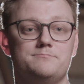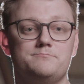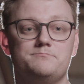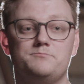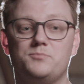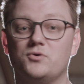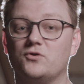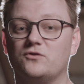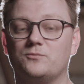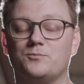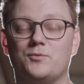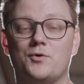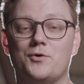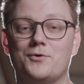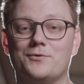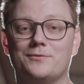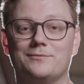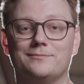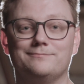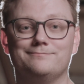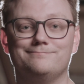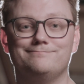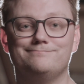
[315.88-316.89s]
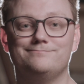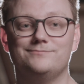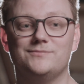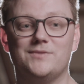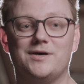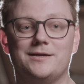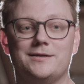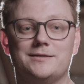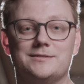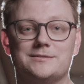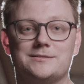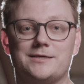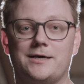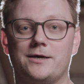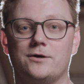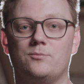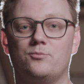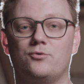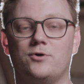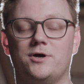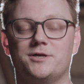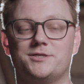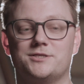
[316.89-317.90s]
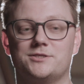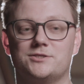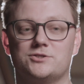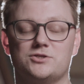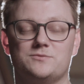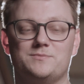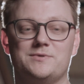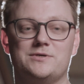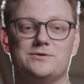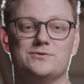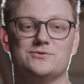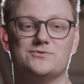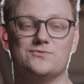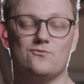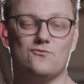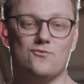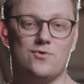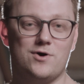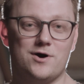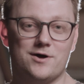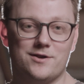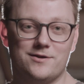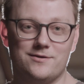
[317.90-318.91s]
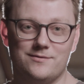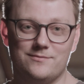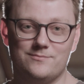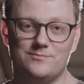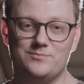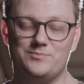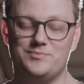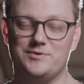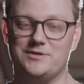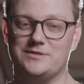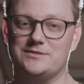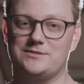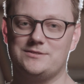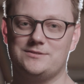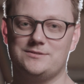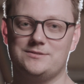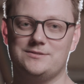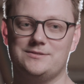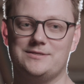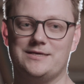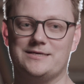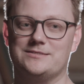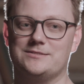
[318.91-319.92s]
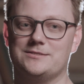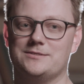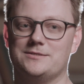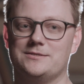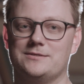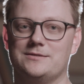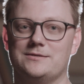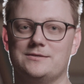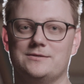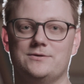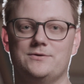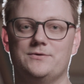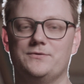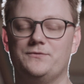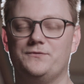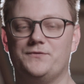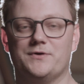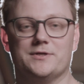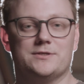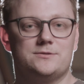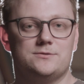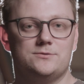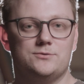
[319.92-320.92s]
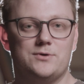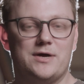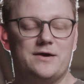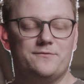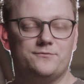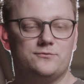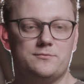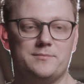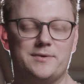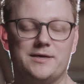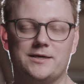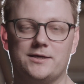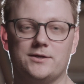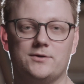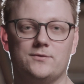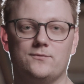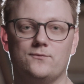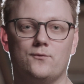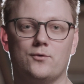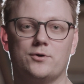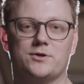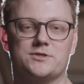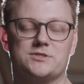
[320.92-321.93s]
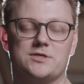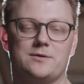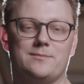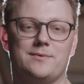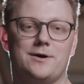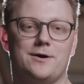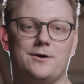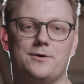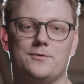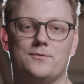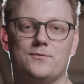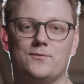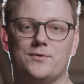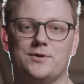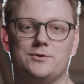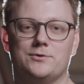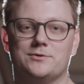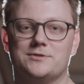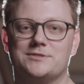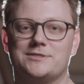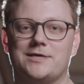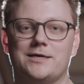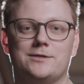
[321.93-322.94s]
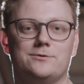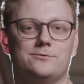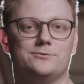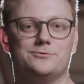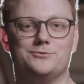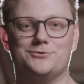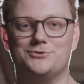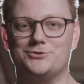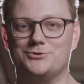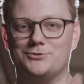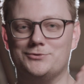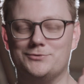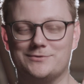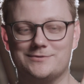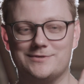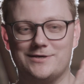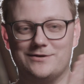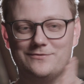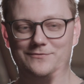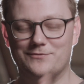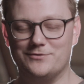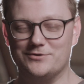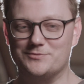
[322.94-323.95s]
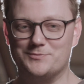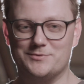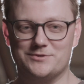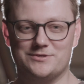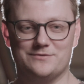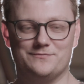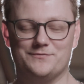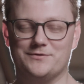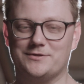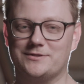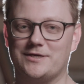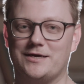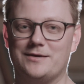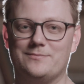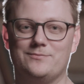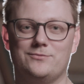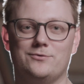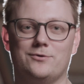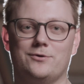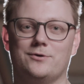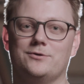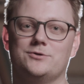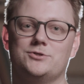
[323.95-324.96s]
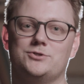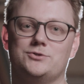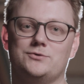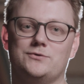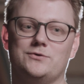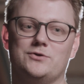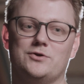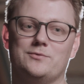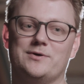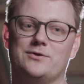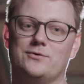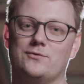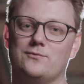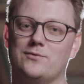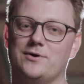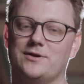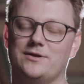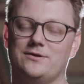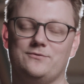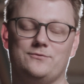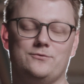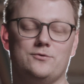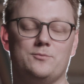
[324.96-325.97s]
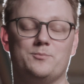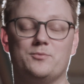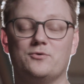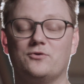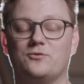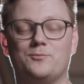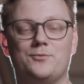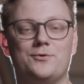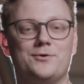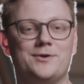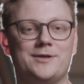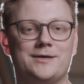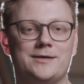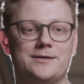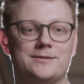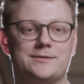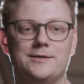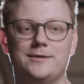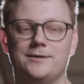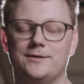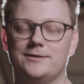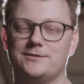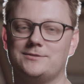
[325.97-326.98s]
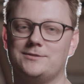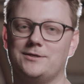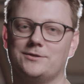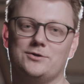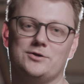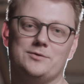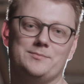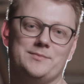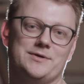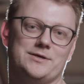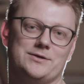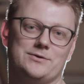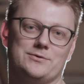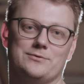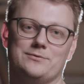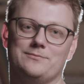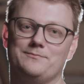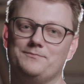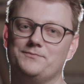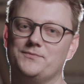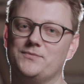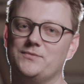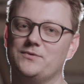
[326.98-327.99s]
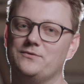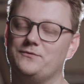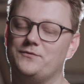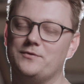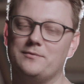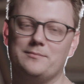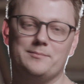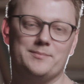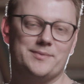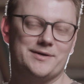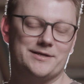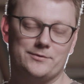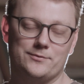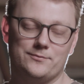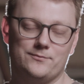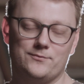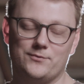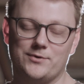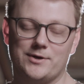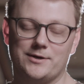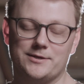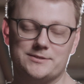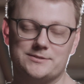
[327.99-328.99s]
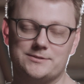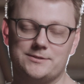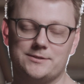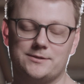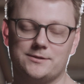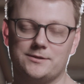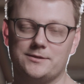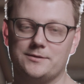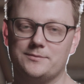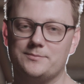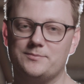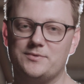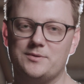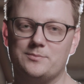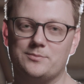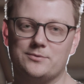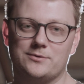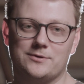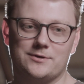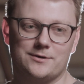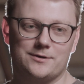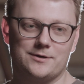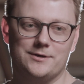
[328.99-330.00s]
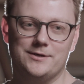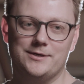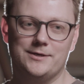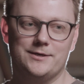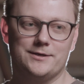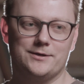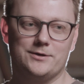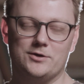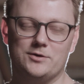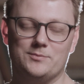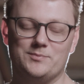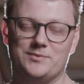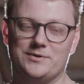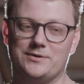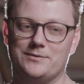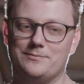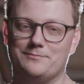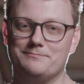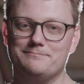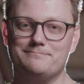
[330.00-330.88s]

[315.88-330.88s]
postpone an entire project just because one piece doesn't fit. You have to make it work somehow. When you're scheduled to shoot at a very specific time, you're gonna shoot no matter what. If you're postponing it, it's not gonna make your film better, realistically. People are gonna be,